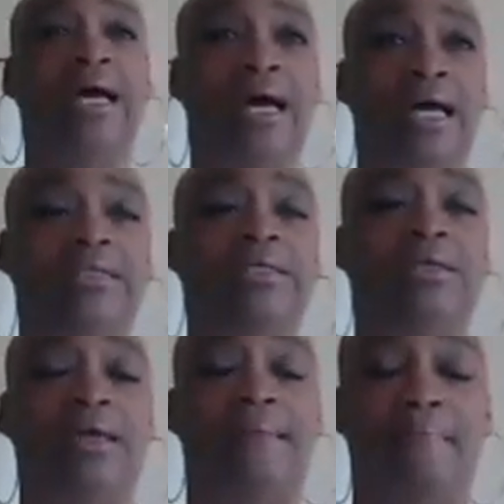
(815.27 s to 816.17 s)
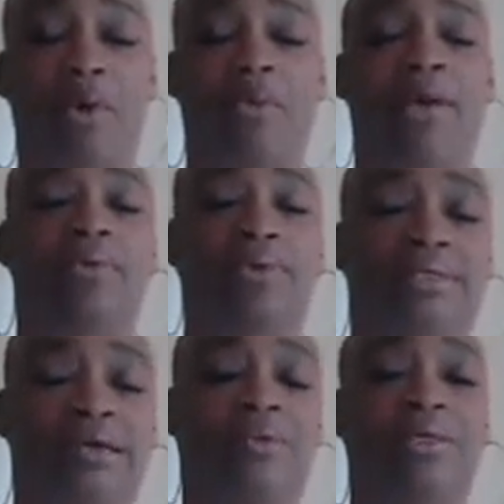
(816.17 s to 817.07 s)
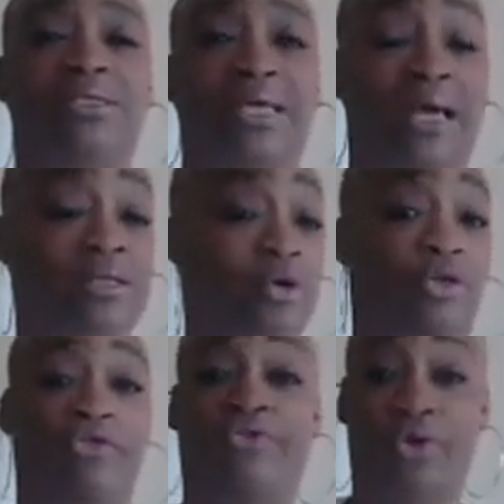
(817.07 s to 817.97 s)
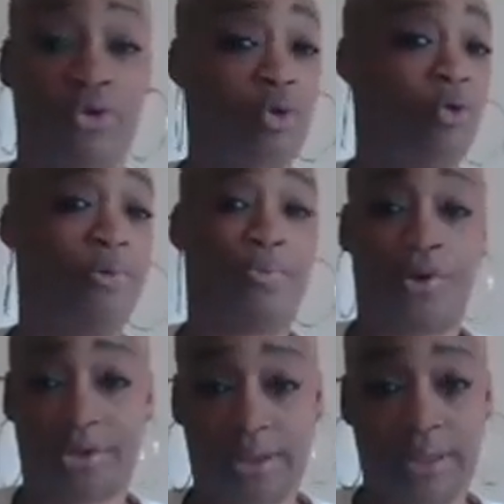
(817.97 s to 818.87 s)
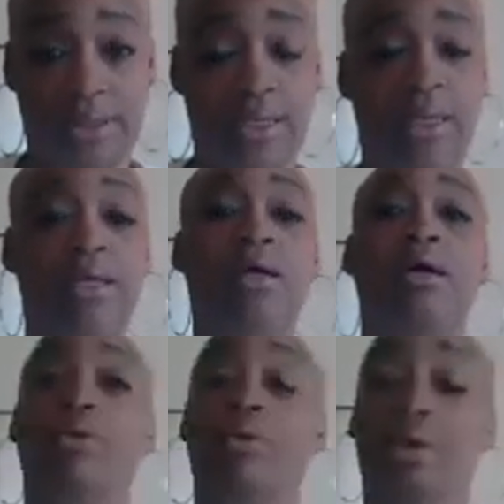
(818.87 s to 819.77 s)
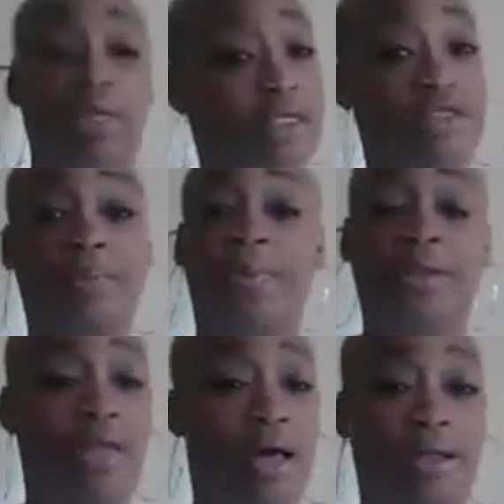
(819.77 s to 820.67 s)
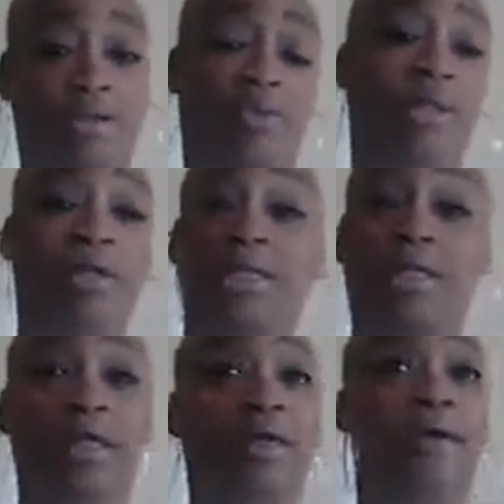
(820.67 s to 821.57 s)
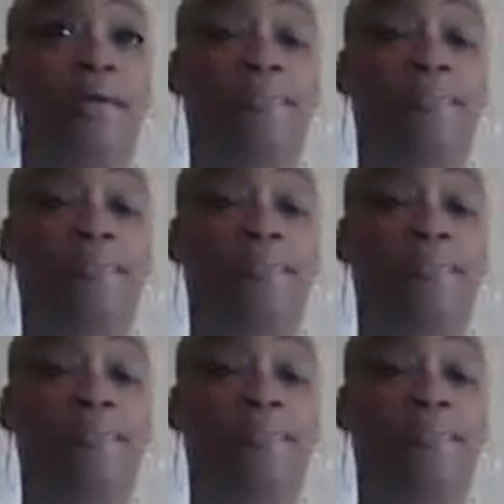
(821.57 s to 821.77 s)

until that moment when someone says on the phone or in person, we looked at your pathology, we looked at the